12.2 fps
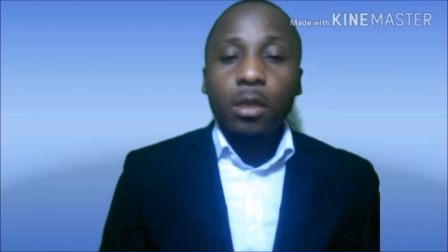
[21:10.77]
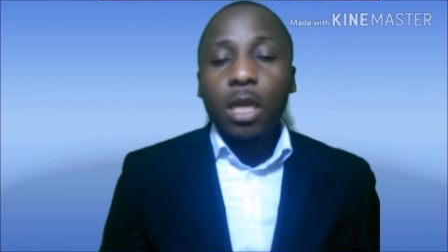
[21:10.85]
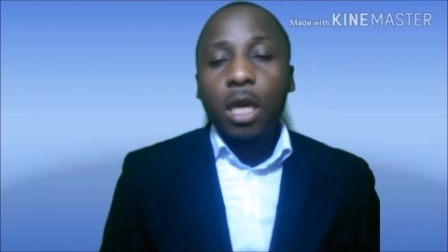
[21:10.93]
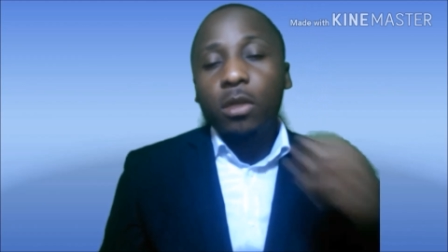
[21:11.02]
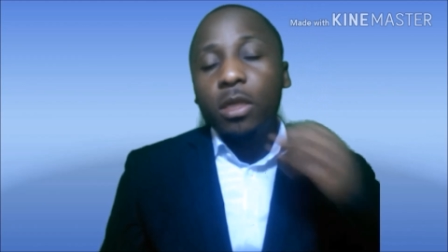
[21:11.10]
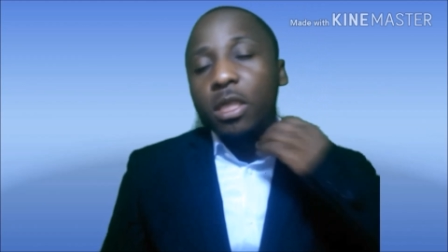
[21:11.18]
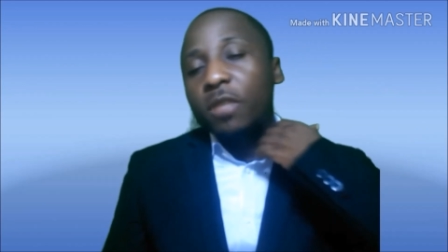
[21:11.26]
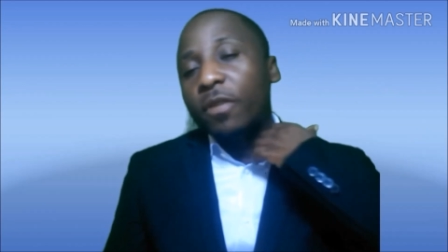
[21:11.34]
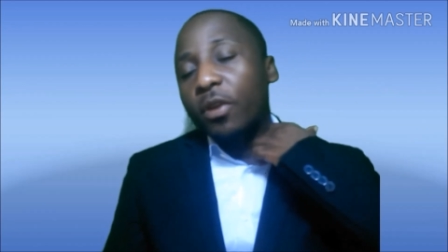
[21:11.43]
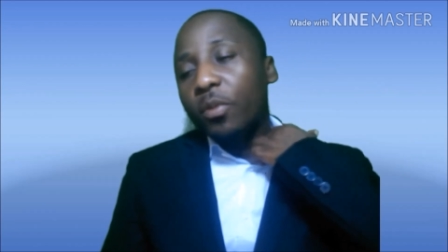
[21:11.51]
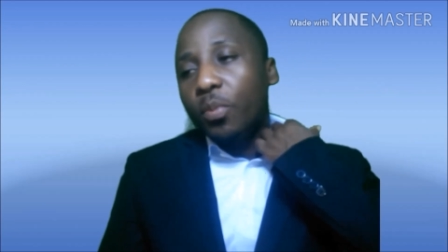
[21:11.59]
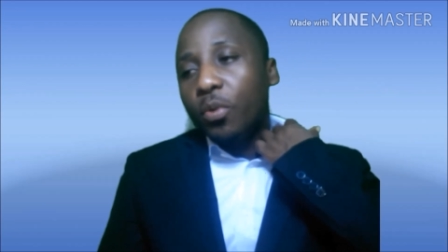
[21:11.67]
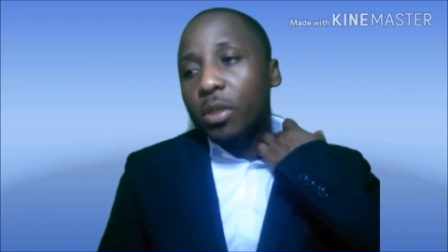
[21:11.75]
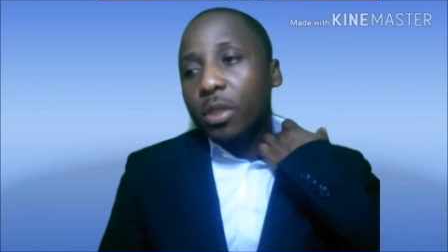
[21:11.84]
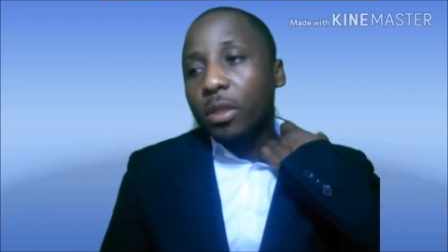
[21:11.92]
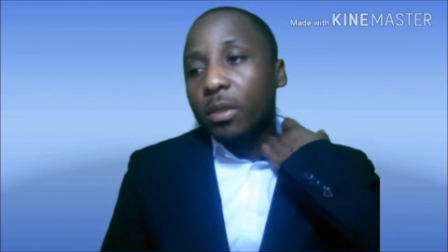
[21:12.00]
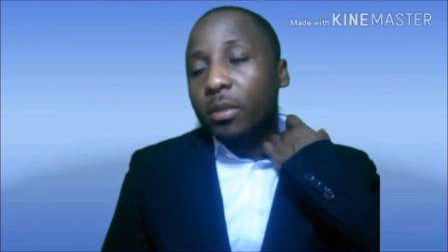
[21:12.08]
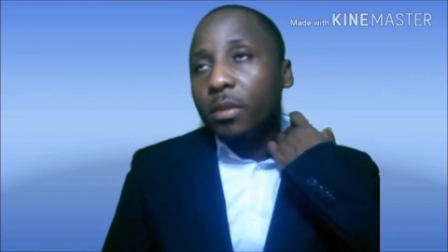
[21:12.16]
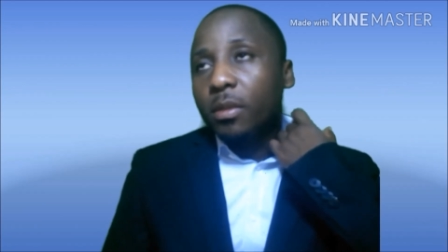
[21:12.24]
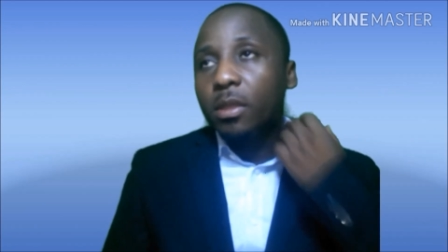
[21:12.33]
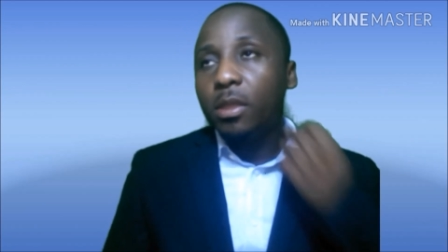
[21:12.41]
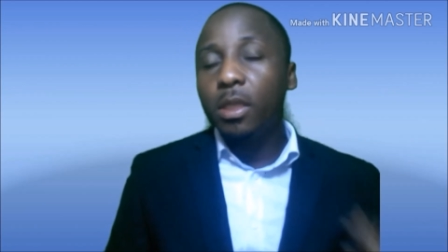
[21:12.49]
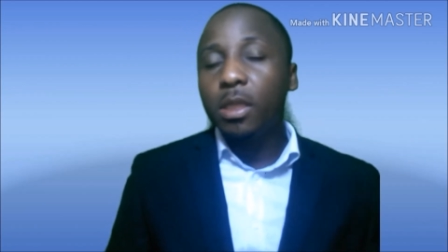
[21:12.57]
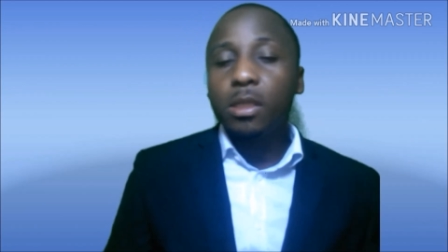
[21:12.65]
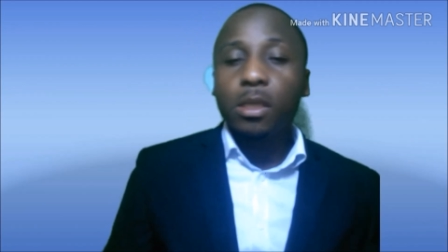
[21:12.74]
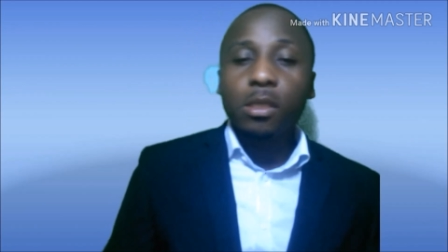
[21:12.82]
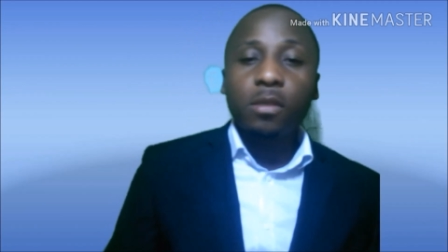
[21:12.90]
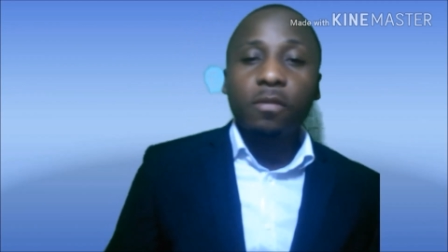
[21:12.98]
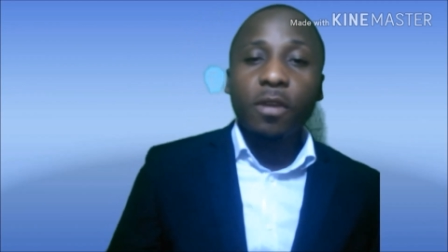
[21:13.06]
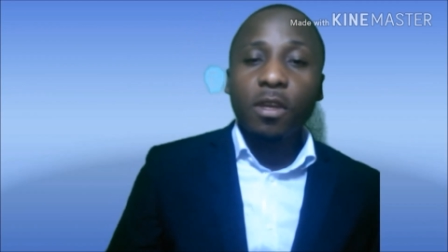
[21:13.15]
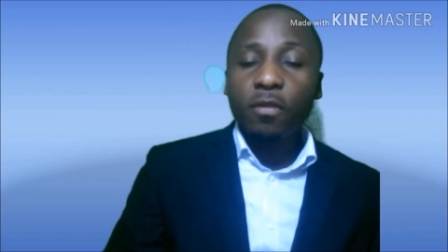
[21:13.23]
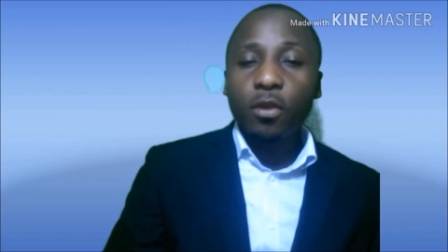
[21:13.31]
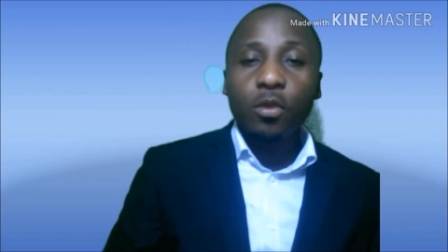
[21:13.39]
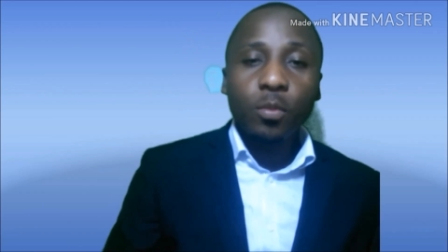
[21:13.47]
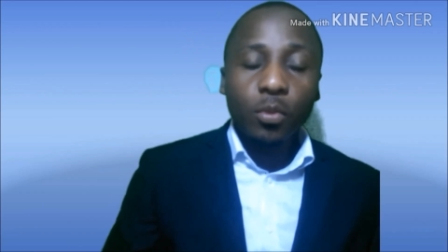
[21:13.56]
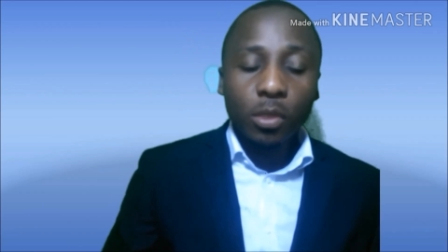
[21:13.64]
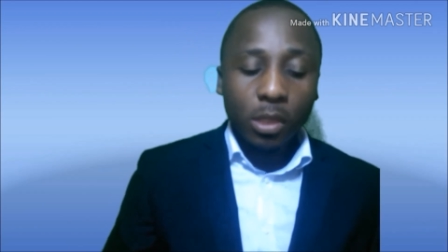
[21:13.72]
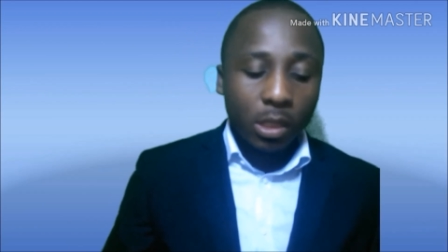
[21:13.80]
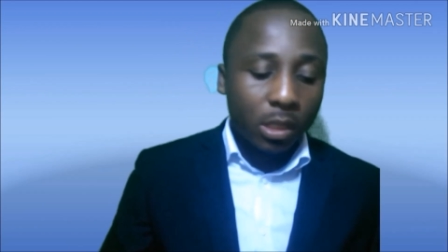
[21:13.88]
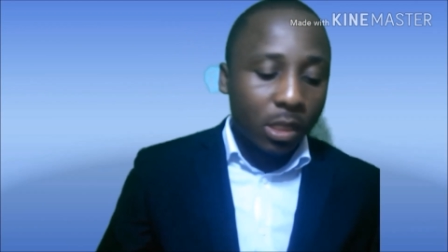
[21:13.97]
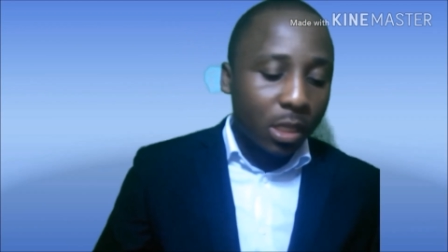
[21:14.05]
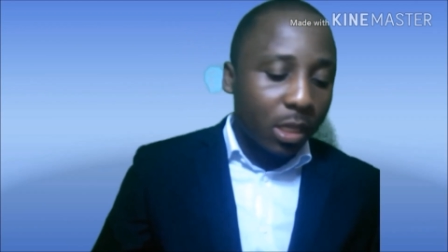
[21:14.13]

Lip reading: Now this is very important. This is very, very important.